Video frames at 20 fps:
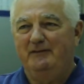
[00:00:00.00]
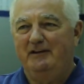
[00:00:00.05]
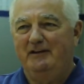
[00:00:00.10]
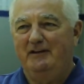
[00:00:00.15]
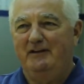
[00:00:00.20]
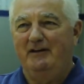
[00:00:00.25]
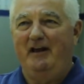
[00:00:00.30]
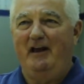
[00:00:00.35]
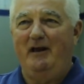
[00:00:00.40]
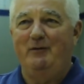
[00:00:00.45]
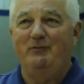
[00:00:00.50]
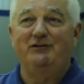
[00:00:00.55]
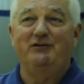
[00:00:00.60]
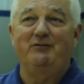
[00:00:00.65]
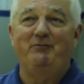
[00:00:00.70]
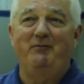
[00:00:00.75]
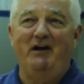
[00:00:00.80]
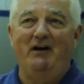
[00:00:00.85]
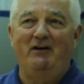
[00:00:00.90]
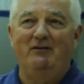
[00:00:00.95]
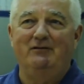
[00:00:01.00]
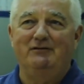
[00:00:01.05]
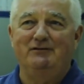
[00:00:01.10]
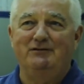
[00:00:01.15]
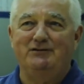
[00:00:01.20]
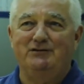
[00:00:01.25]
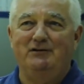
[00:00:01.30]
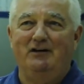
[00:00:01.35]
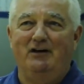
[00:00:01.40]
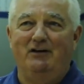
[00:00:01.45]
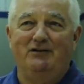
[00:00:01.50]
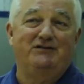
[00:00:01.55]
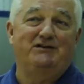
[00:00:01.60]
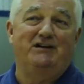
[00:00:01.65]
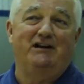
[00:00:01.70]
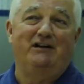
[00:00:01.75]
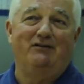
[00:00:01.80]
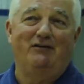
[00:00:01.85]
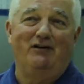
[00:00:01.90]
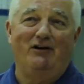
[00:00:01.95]
the Hamilton Mountains of the
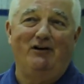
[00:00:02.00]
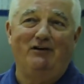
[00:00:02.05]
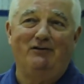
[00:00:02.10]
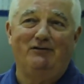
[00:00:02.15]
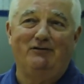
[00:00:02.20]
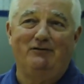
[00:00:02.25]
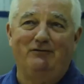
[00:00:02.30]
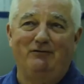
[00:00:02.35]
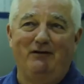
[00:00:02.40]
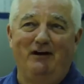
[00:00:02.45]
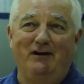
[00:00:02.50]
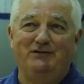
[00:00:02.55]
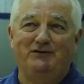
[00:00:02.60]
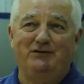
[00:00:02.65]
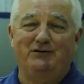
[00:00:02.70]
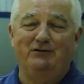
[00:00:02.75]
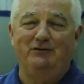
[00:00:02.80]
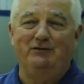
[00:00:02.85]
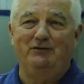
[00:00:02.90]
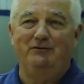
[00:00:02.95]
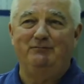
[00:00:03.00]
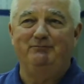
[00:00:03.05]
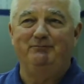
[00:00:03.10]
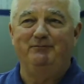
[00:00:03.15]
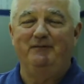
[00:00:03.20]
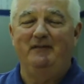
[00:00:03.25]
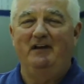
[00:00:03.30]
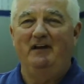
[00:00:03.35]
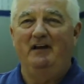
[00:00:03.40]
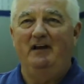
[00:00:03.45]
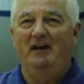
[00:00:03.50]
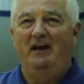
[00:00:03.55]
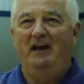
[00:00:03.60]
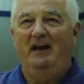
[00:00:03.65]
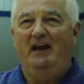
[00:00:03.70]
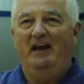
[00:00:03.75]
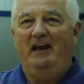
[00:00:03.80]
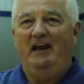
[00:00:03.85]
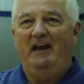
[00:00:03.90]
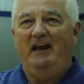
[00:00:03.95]
Sacred Heart Grade School,
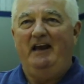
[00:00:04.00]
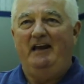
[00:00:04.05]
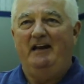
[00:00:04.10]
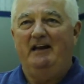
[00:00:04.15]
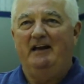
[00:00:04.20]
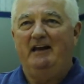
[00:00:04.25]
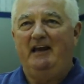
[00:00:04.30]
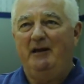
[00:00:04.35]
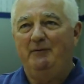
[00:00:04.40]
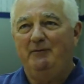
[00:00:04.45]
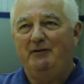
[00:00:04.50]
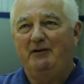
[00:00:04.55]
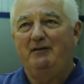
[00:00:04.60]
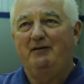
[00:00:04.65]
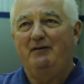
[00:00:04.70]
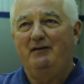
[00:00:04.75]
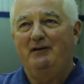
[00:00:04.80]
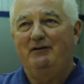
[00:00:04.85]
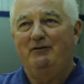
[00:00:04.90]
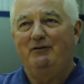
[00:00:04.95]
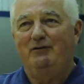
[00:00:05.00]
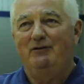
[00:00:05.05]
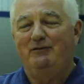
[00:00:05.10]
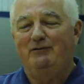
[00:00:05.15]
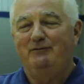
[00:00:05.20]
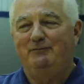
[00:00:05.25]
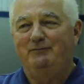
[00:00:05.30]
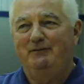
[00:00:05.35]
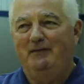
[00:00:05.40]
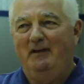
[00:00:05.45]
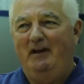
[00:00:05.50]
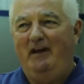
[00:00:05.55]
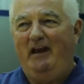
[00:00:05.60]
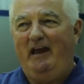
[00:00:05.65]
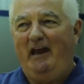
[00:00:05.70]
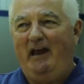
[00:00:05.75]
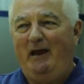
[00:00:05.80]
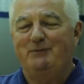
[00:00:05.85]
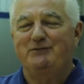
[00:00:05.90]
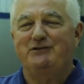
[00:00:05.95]
and I came to Cathedral
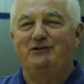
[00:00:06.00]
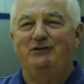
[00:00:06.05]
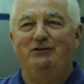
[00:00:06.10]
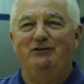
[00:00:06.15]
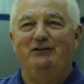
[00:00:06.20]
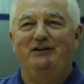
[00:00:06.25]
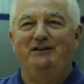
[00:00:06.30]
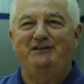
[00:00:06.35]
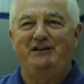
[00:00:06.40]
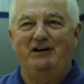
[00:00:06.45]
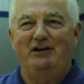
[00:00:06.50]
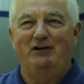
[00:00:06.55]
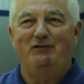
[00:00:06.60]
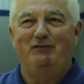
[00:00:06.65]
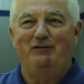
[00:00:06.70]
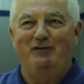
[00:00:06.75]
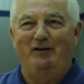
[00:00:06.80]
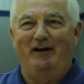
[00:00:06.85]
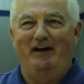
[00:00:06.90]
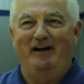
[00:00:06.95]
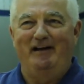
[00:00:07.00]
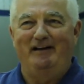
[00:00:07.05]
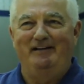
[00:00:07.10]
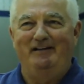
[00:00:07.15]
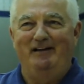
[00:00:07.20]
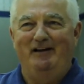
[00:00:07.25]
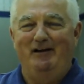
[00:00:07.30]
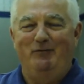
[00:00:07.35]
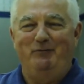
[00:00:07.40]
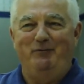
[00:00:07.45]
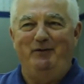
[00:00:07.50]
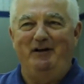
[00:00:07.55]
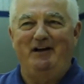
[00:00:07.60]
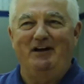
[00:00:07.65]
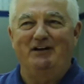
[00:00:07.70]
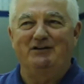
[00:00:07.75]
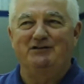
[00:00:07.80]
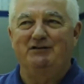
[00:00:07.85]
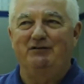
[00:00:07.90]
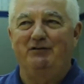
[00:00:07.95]
absolutely terrified
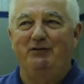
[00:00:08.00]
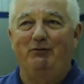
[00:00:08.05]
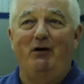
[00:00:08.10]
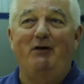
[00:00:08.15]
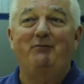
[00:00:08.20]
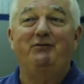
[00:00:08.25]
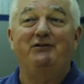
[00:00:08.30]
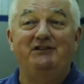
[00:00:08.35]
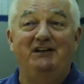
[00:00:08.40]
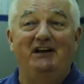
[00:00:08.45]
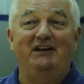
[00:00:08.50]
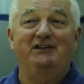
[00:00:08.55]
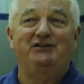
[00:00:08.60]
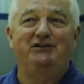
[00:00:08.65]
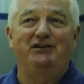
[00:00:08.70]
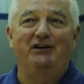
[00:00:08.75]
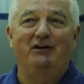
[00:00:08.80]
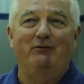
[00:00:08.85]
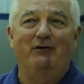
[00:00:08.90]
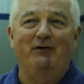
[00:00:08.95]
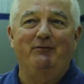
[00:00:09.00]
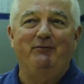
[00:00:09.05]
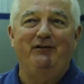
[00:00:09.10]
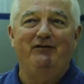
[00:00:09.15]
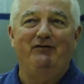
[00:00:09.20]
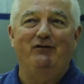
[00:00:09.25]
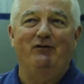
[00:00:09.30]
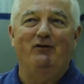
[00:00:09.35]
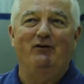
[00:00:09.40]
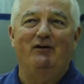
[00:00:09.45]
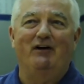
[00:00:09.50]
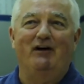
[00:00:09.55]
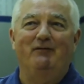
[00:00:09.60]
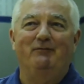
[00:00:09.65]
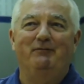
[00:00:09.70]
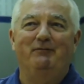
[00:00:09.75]
because of the reputation I went before.